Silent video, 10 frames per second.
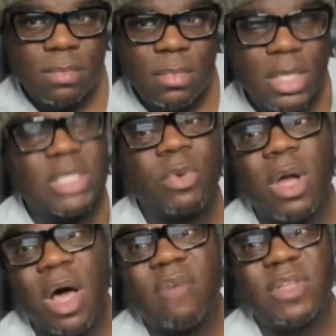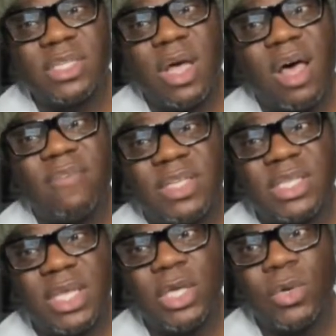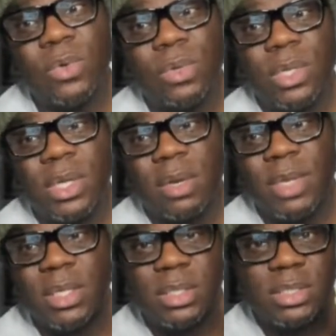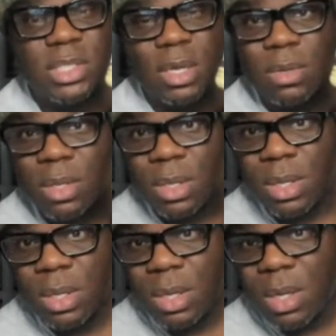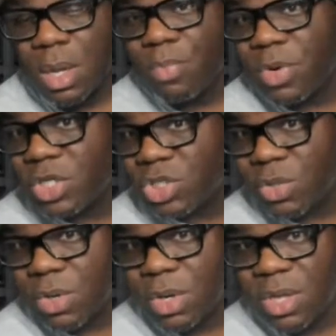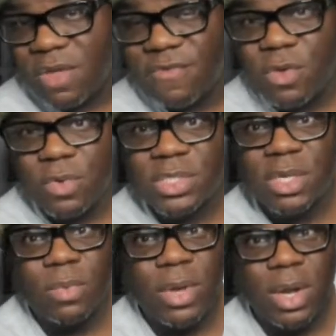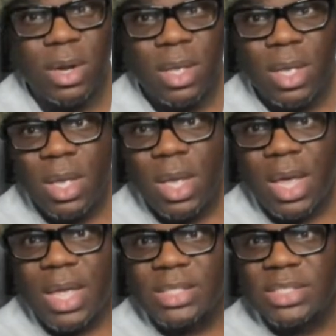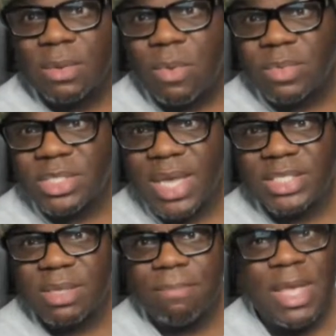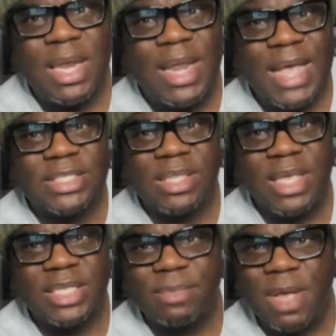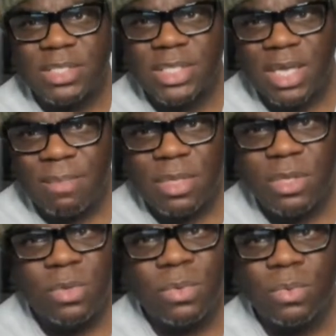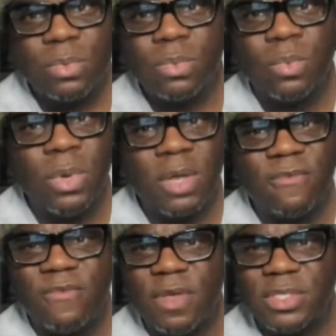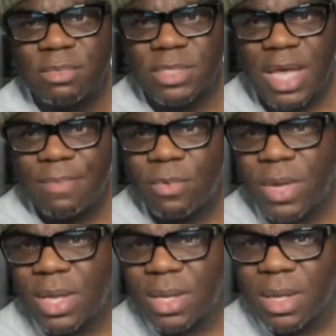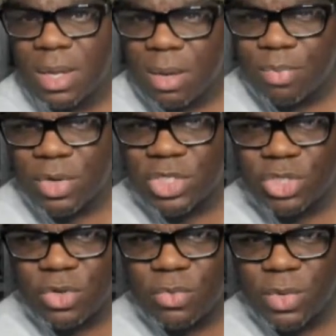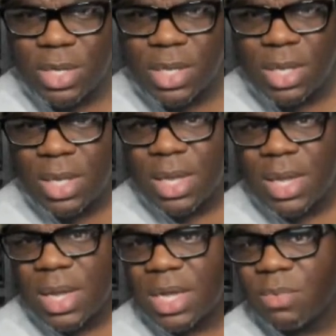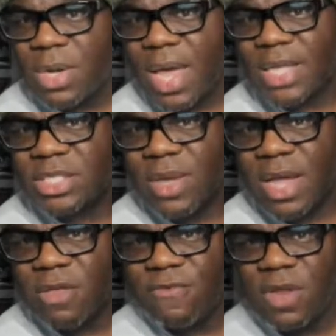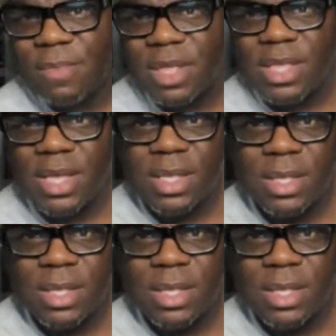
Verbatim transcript: Because we're obvious, obviously cool, you know what I mean? So I'm pretty sure if you were somewhere and someone was saying some mean, nasty things about Skip, you would feel some type of way. I'm pretty sure you would. I want to ask you, how do you feel about that?